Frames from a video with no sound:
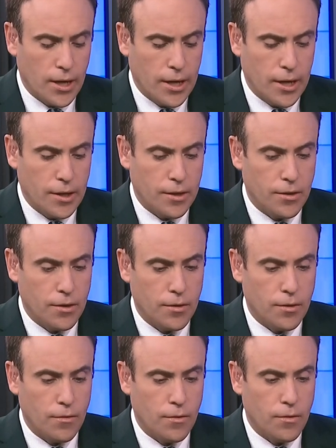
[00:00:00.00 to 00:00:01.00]

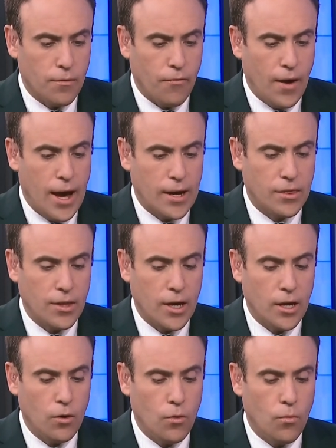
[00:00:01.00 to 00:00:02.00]
the fact
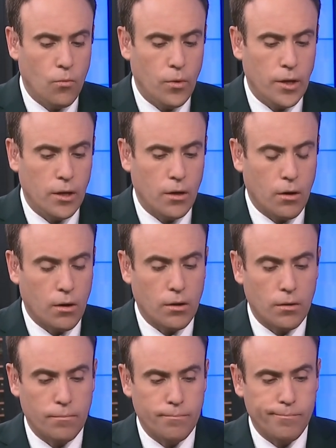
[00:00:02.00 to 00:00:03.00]
that we
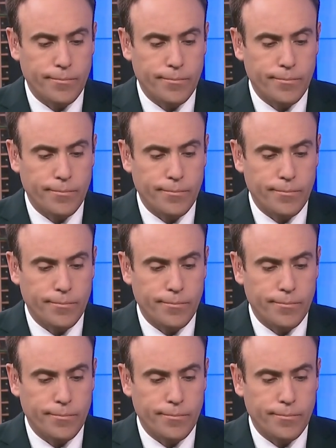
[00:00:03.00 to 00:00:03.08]
are